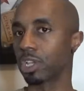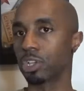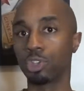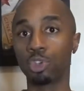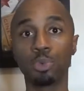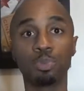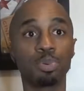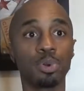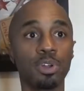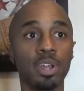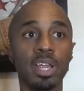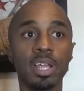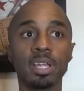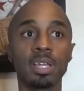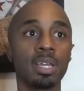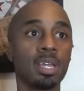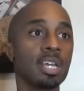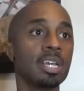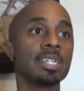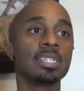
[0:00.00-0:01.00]
You
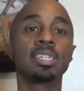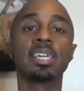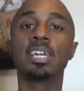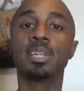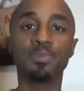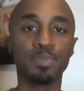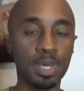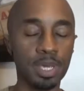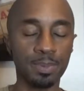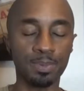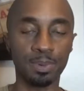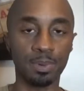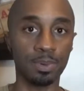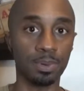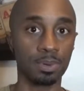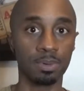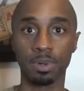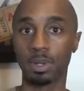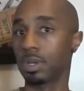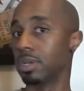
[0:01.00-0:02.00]
bring 10
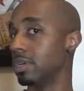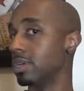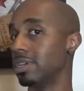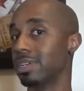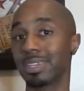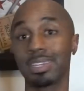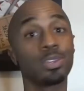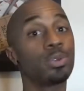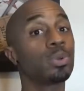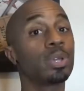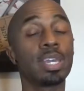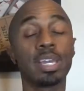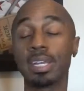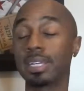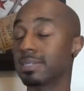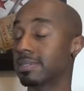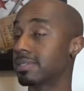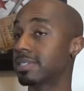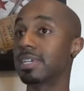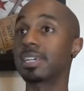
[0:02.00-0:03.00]
people, you
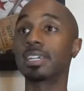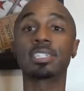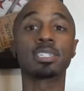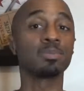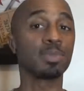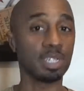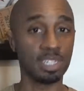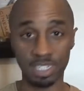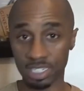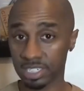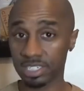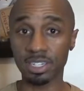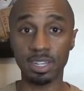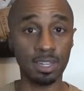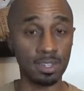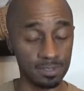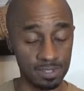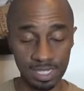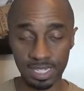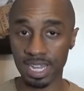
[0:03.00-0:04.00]
get 6 minutes
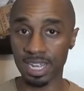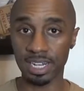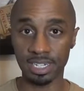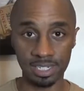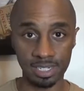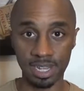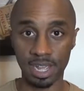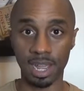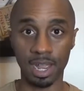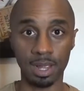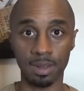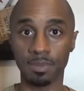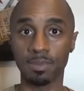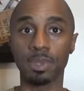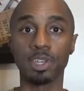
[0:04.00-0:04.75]
of stage time.